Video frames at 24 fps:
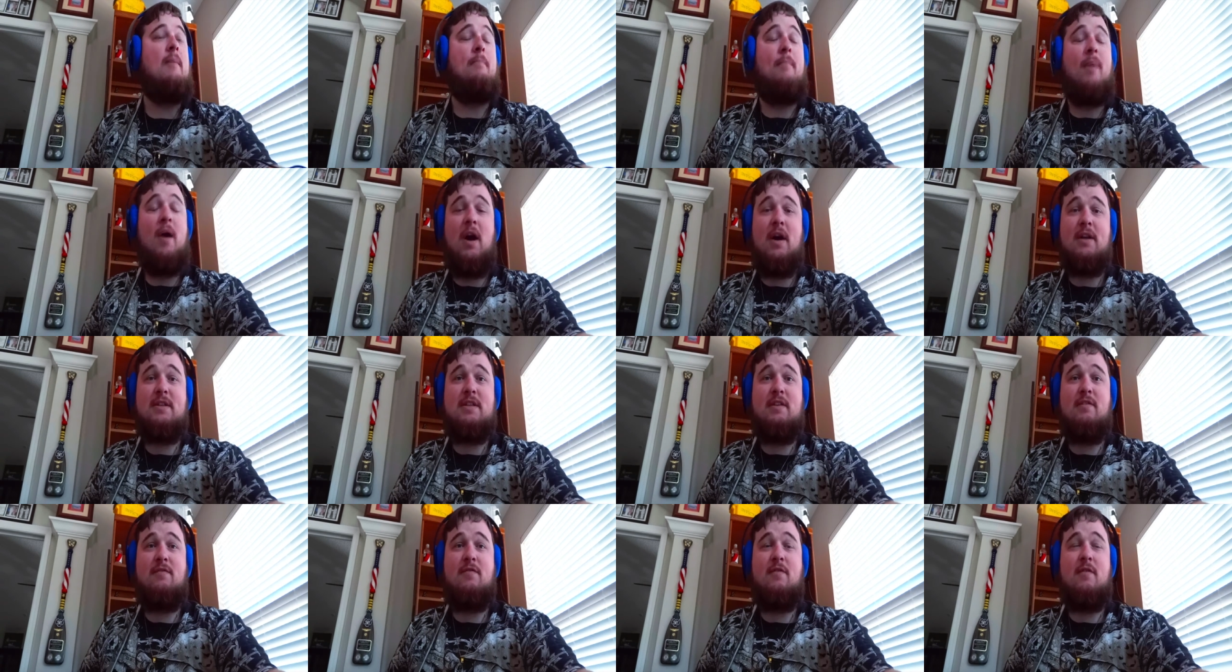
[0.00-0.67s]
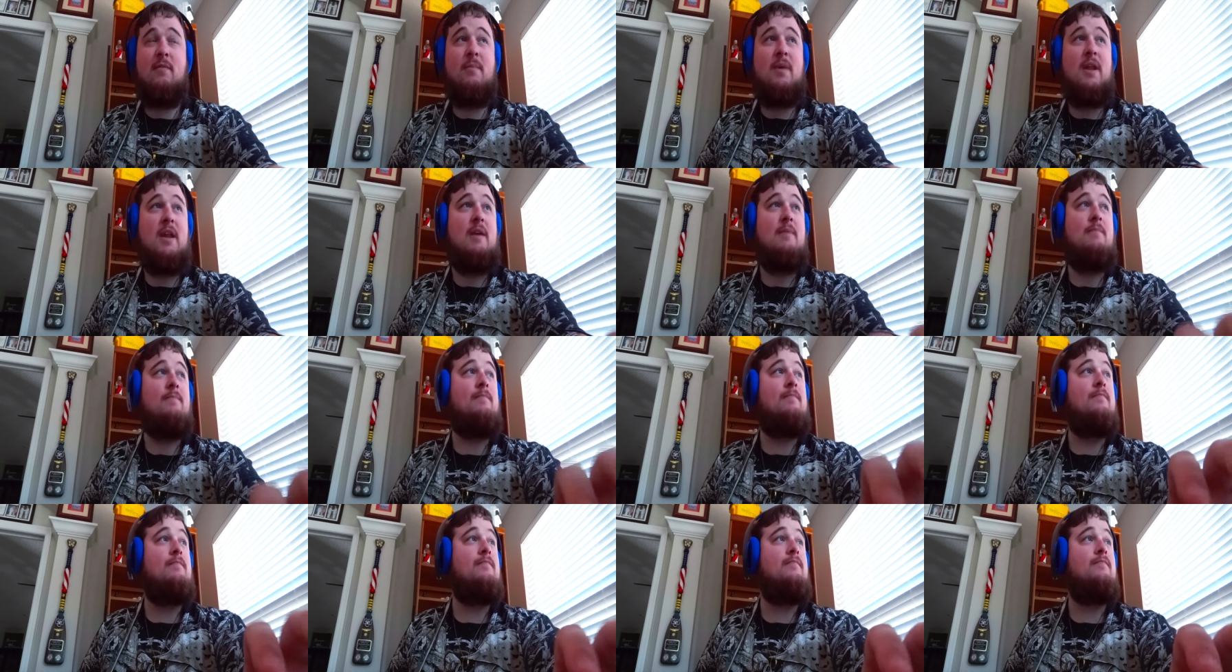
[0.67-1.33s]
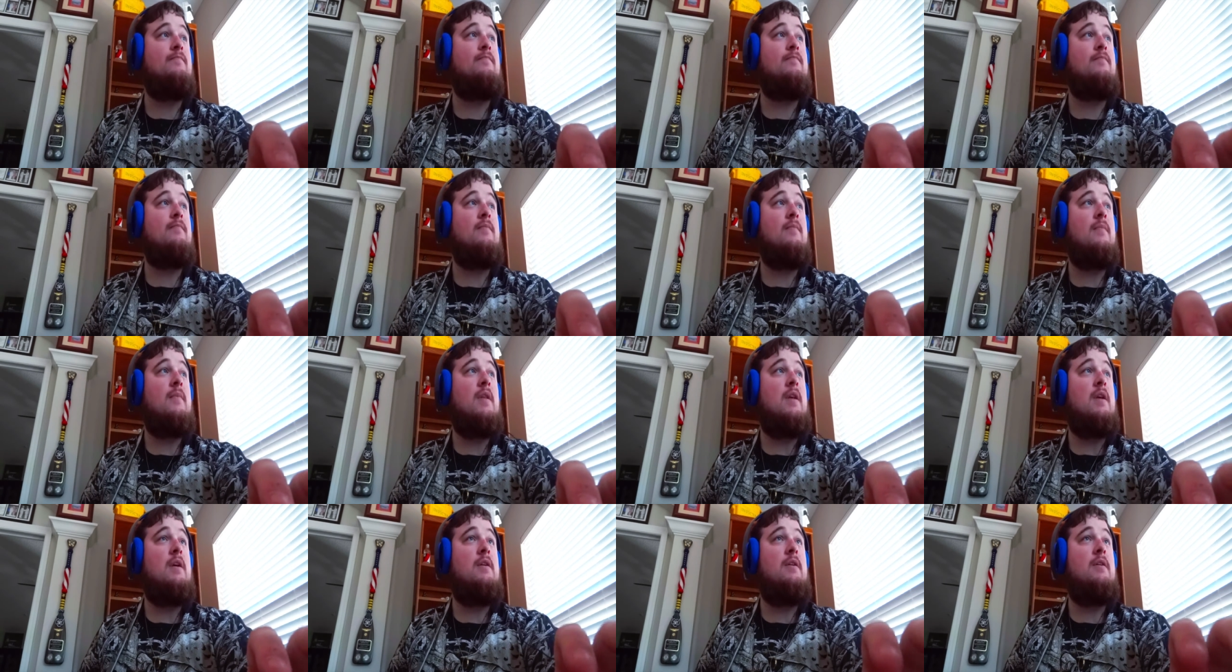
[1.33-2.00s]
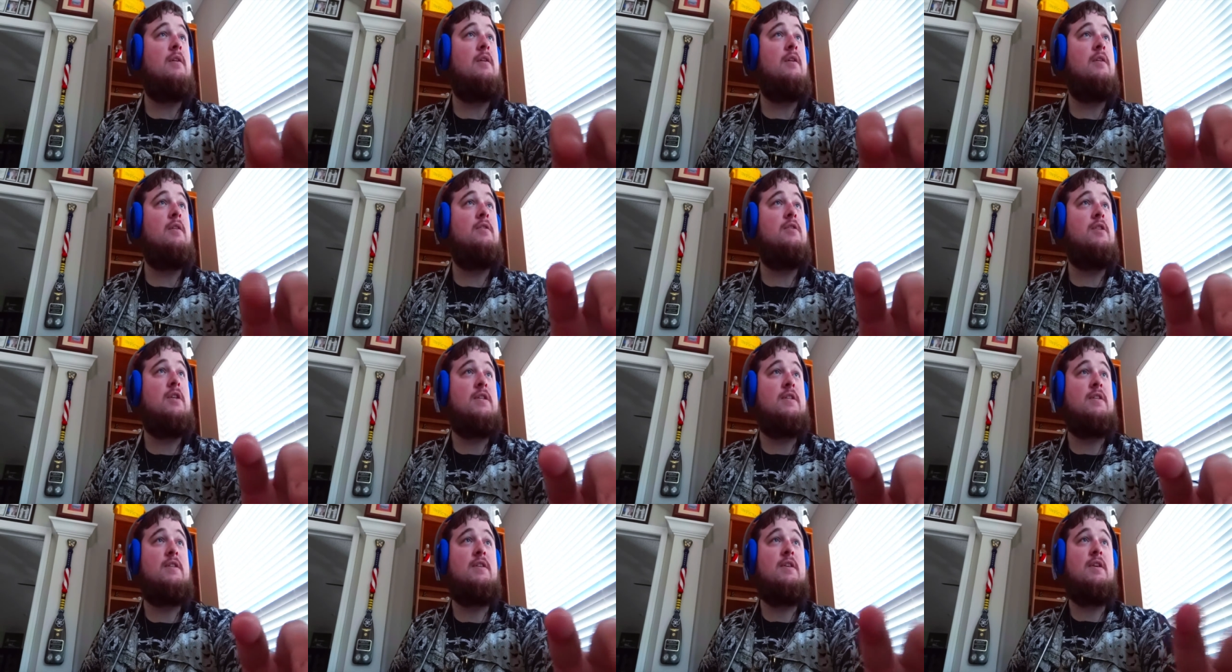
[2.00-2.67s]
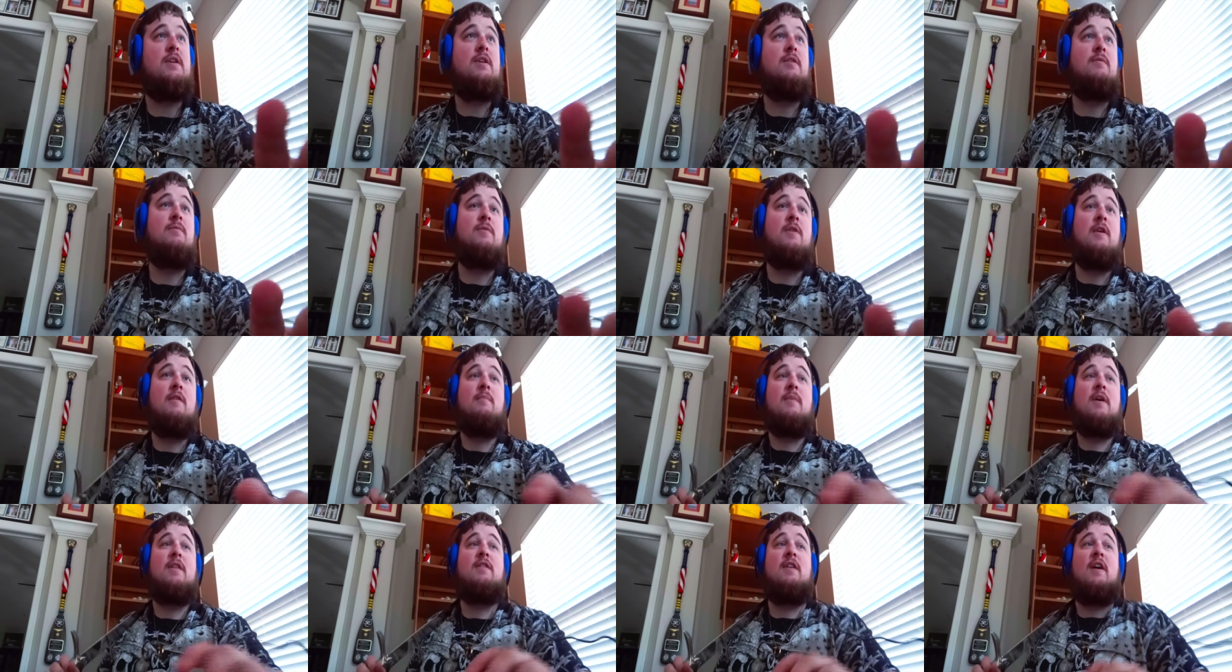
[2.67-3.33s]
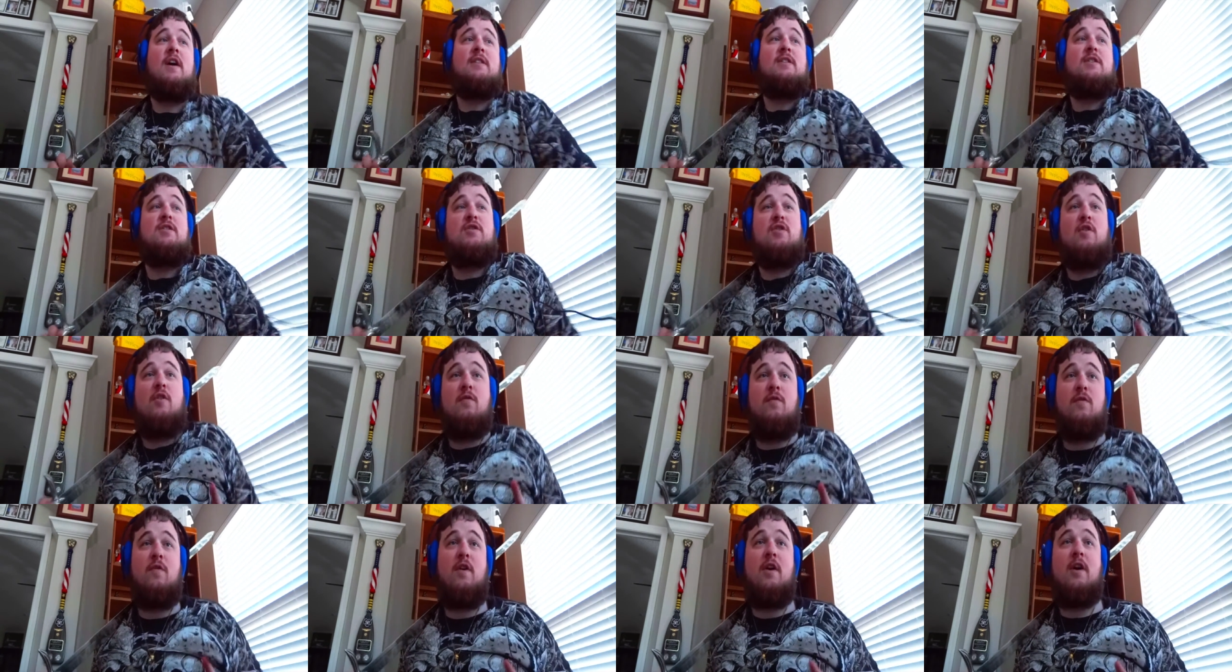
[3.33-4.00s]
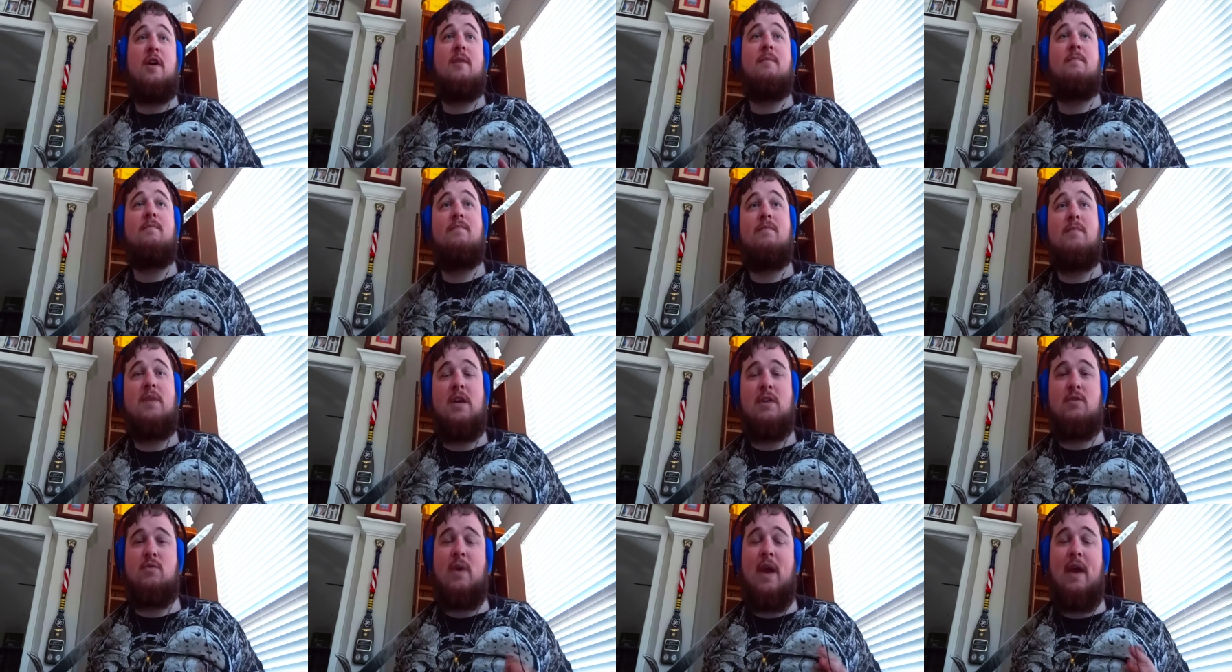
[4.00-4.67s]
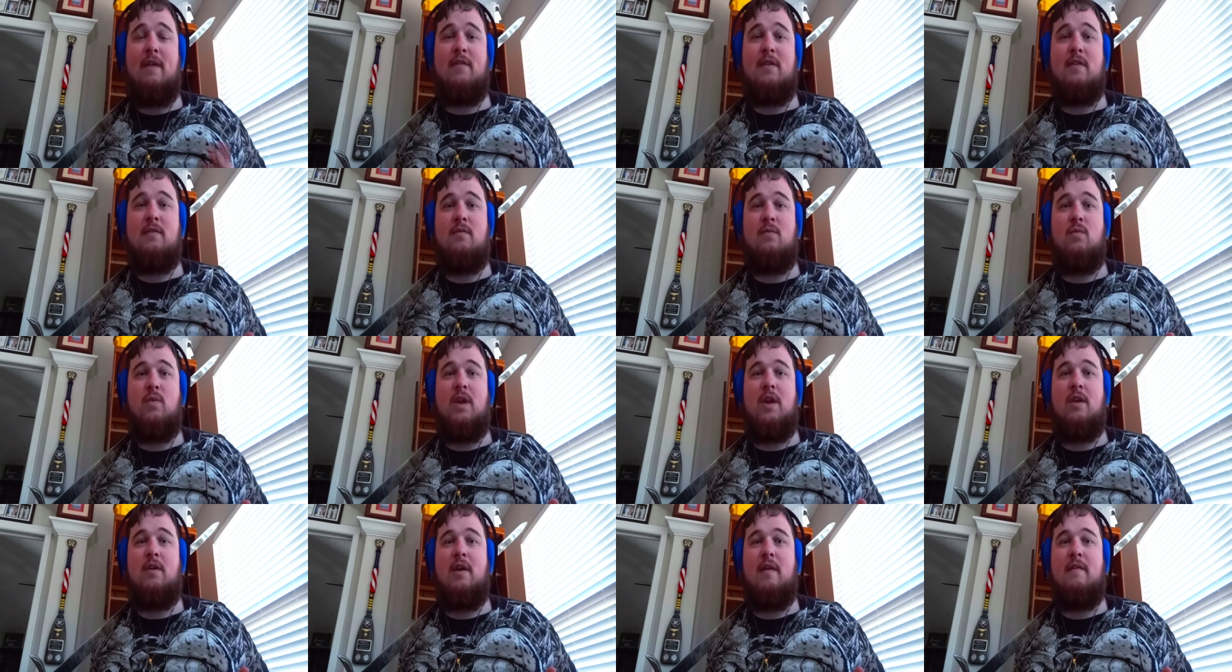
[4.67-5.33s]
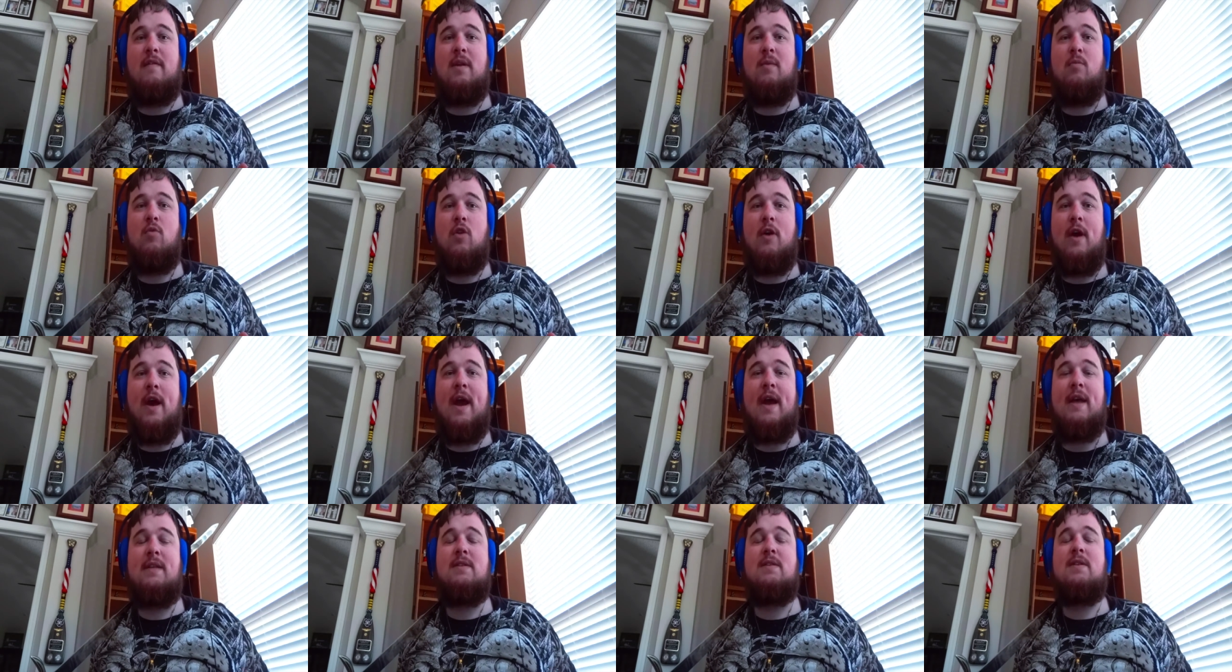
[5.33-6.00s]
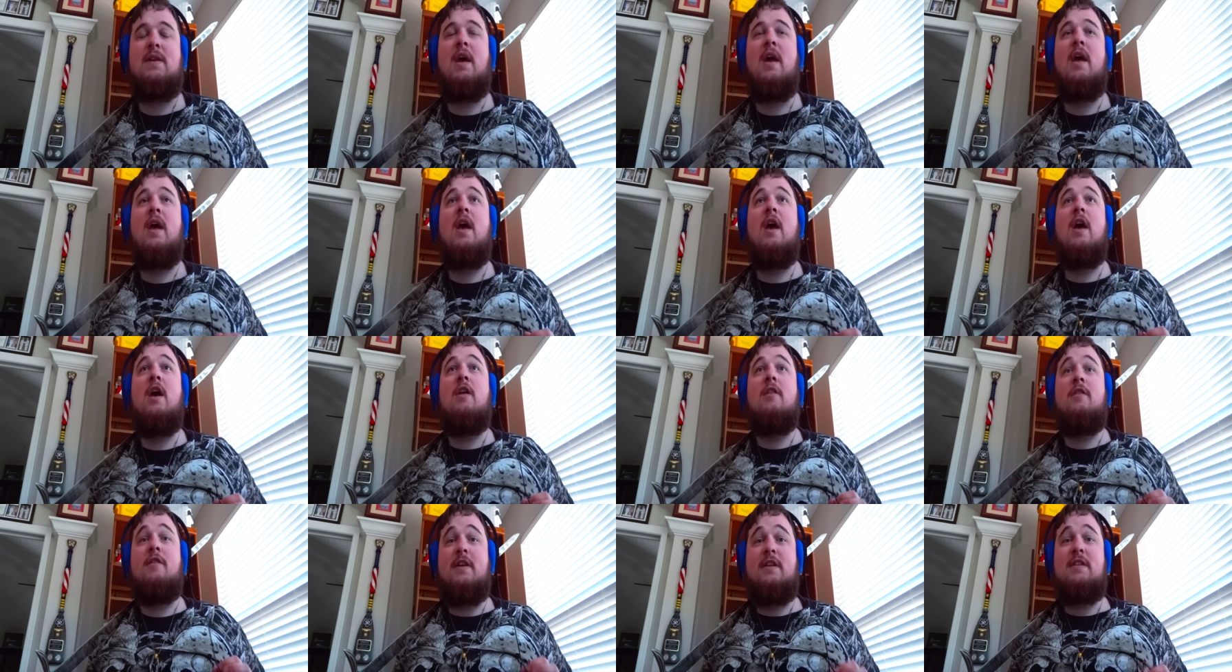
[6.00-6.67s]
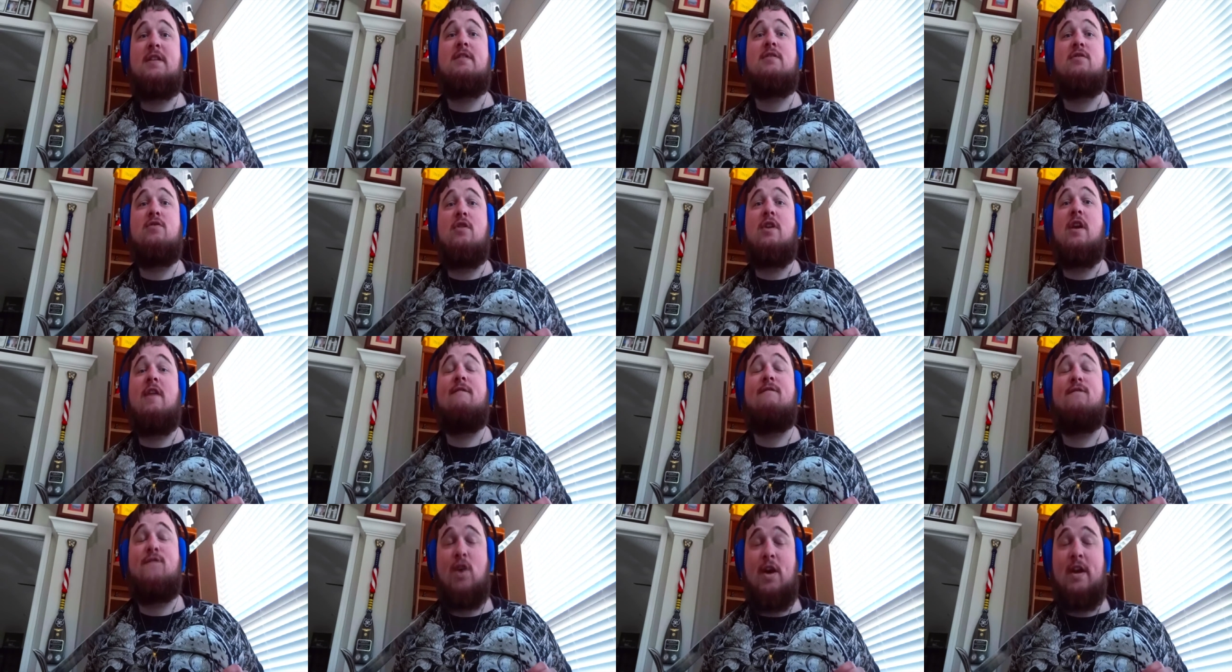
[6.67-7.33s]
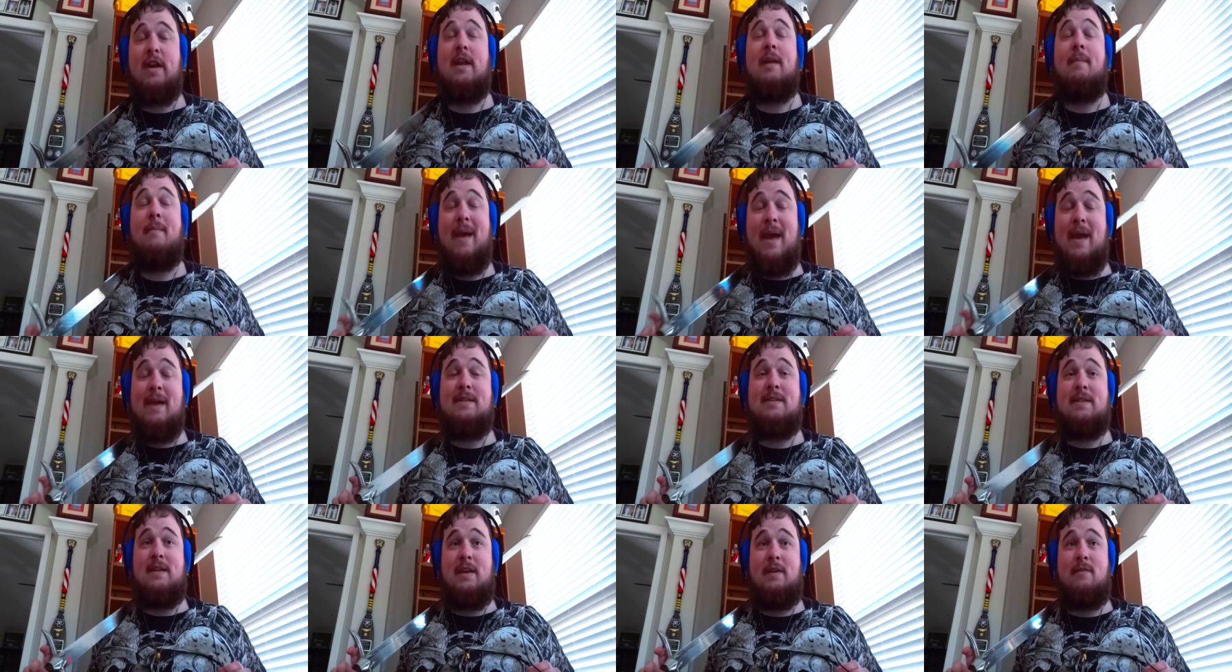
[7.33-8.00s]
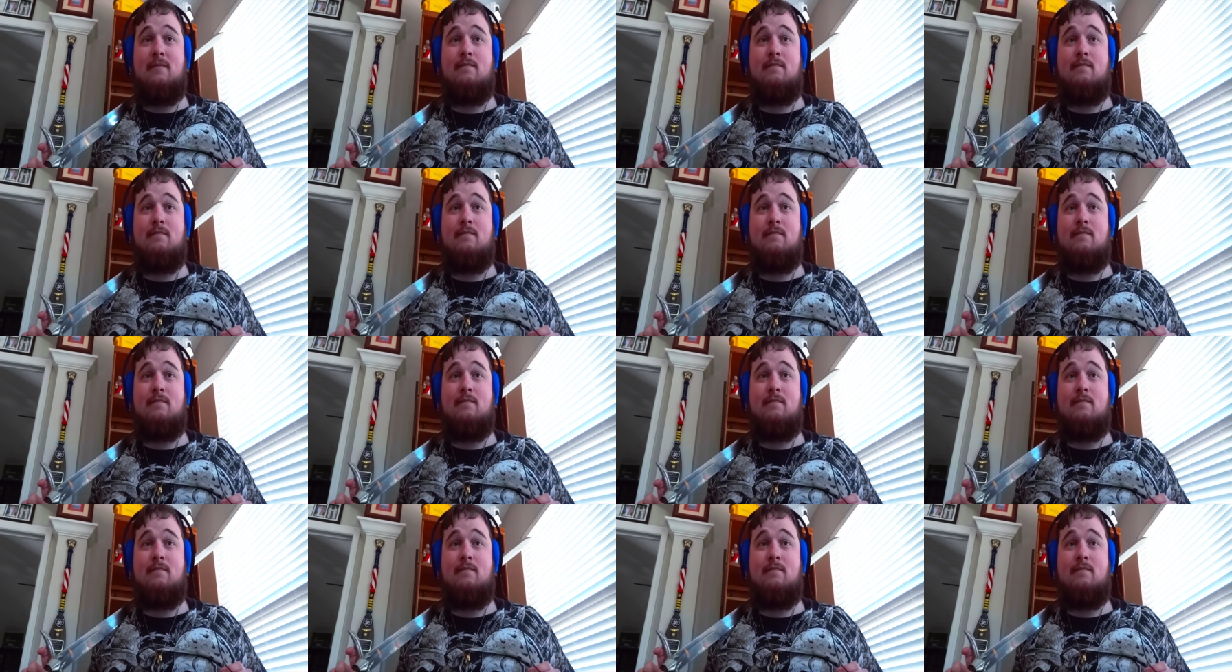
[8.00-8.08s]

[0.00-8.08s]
pausing for a minute just to give my thoughts so far because we haven't we don't have any more ads. This is looking freaking amazing.